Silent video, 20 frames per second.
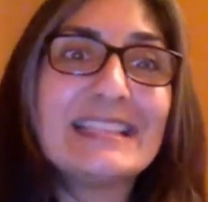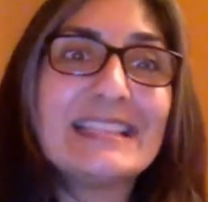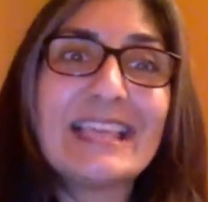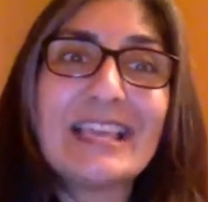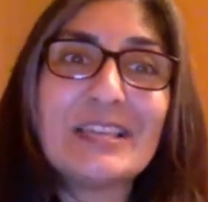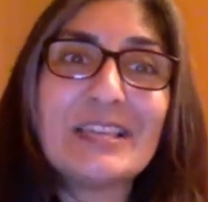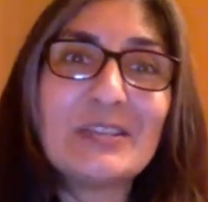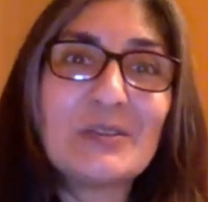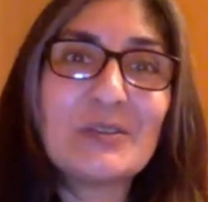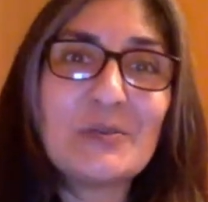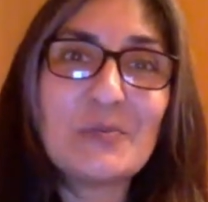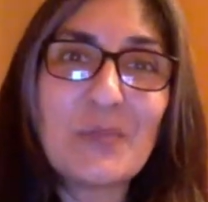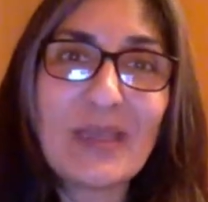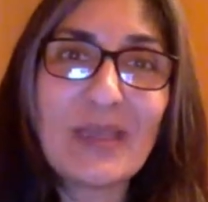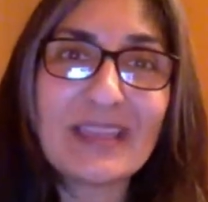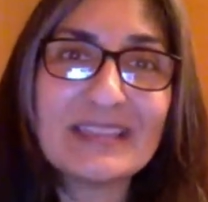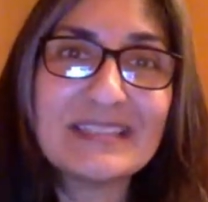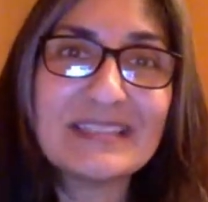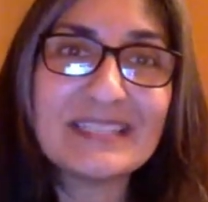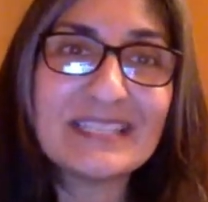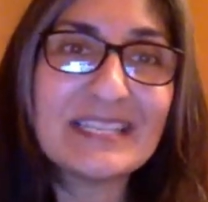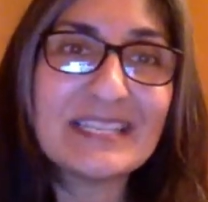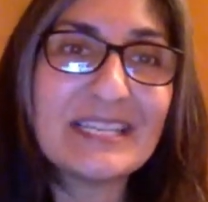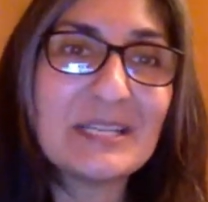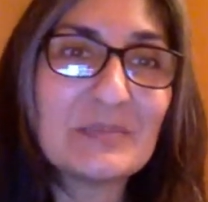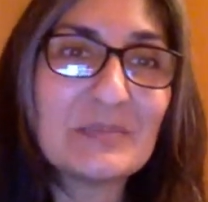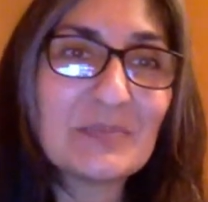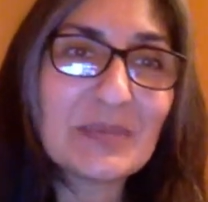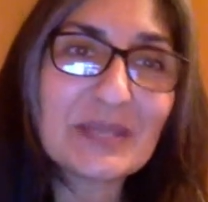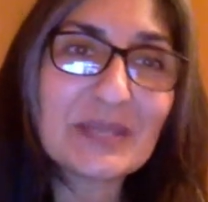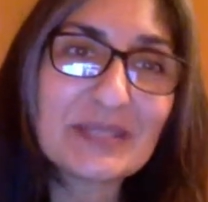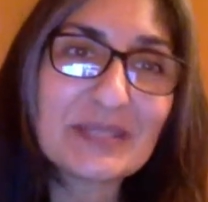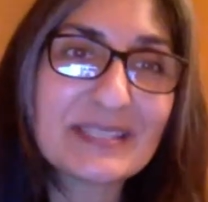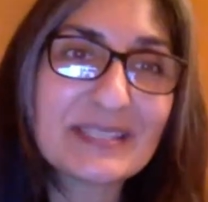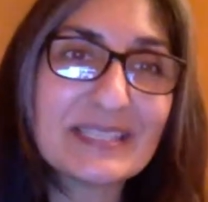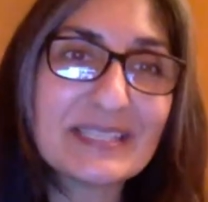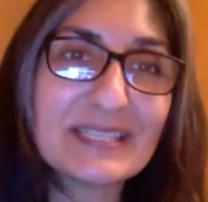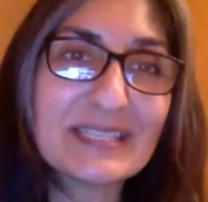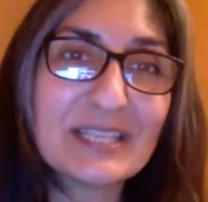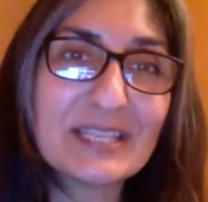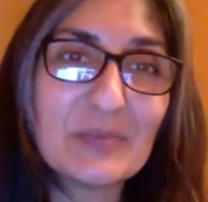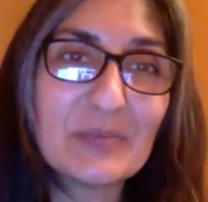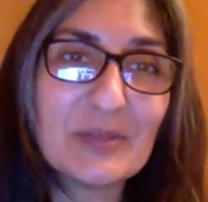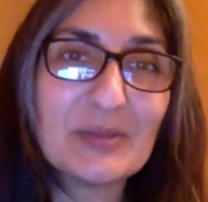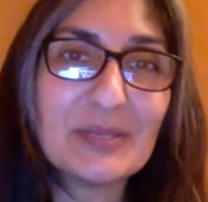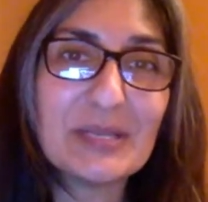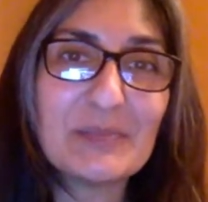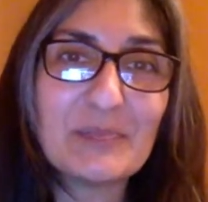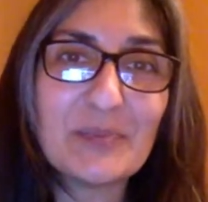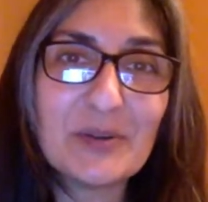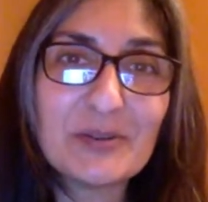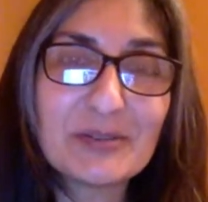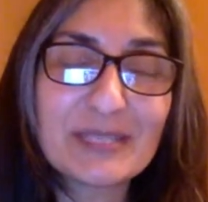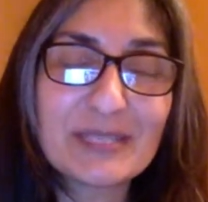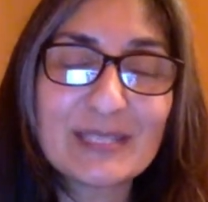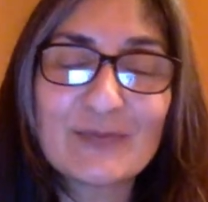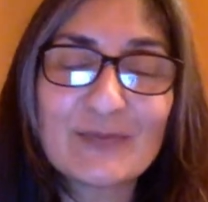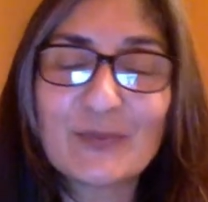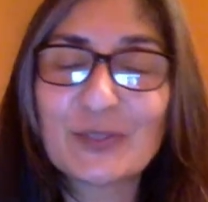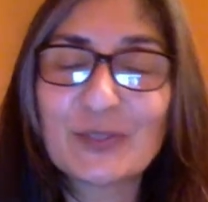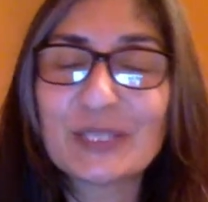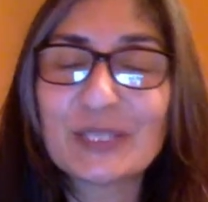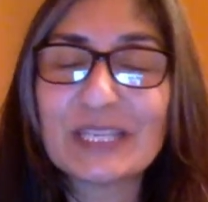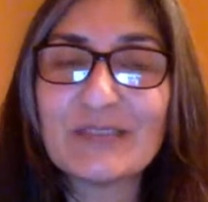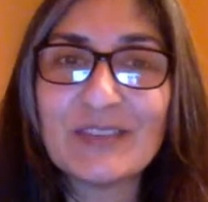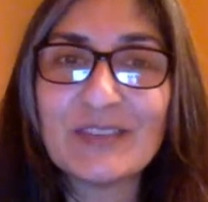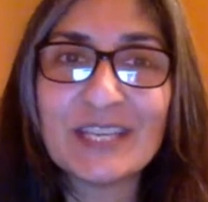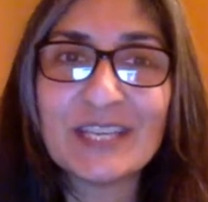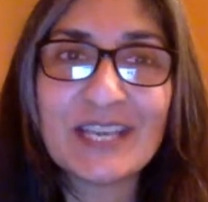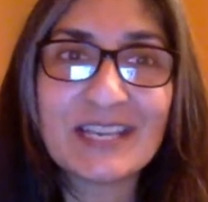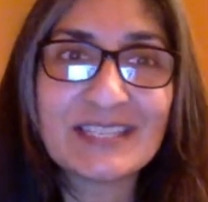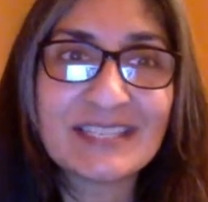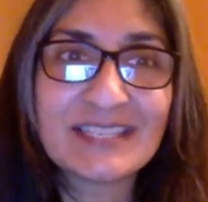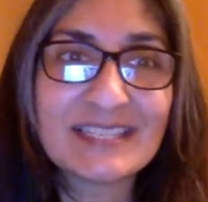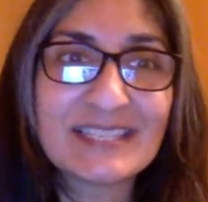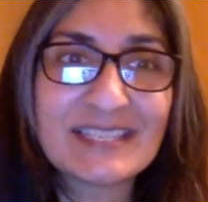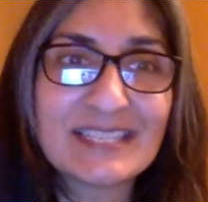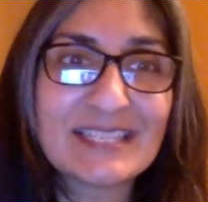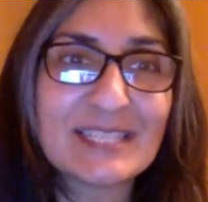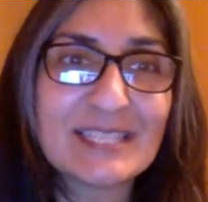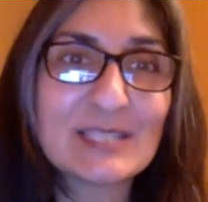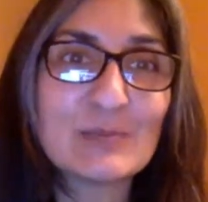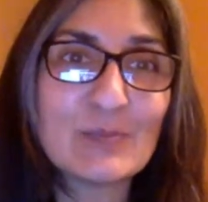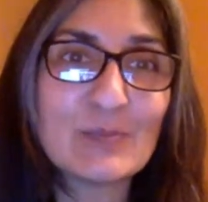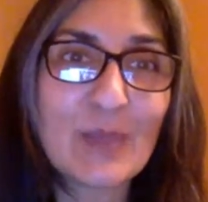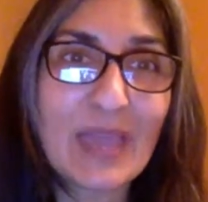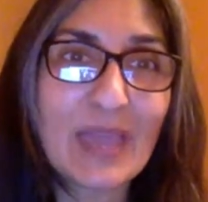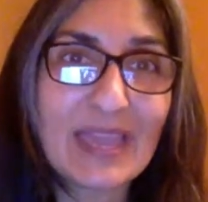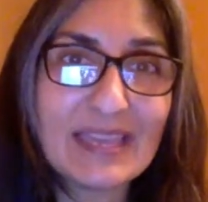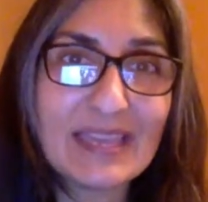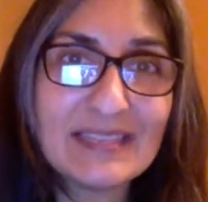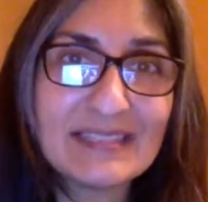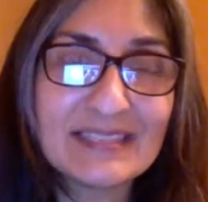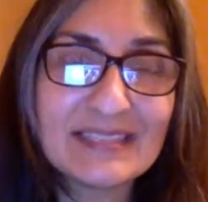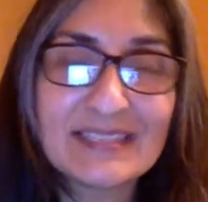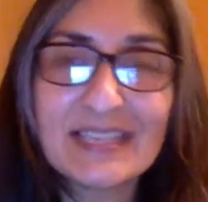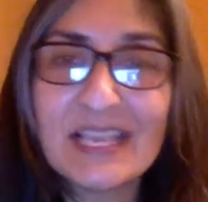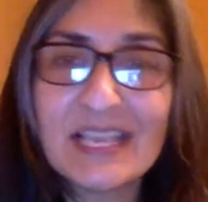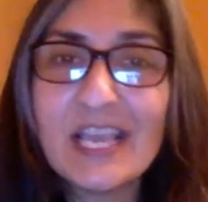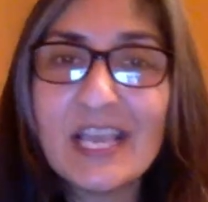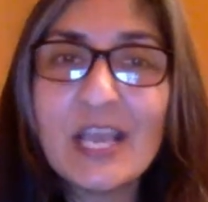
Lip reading: Thank you, Mandy and Pilsen Community Books, for giving us this space.